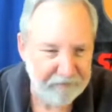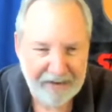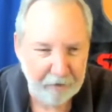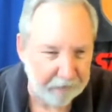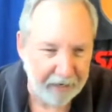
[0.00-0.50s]
I
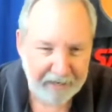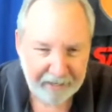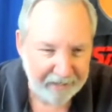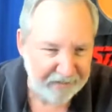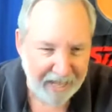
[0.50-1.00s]
don't know, Friday
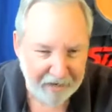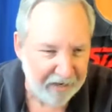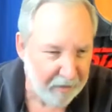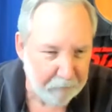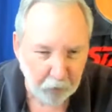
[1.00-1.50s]
night,
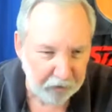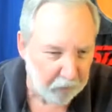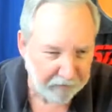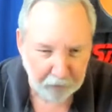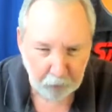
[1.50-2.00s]
Saturday morning,
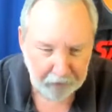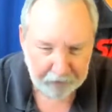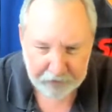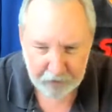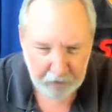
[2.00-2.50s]
whatever it
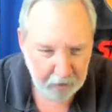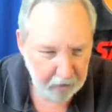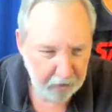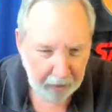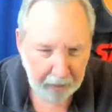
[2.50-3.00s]
was
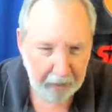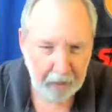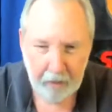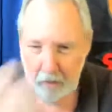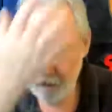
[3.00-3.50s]

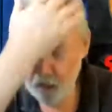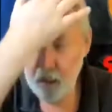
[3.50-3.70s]
and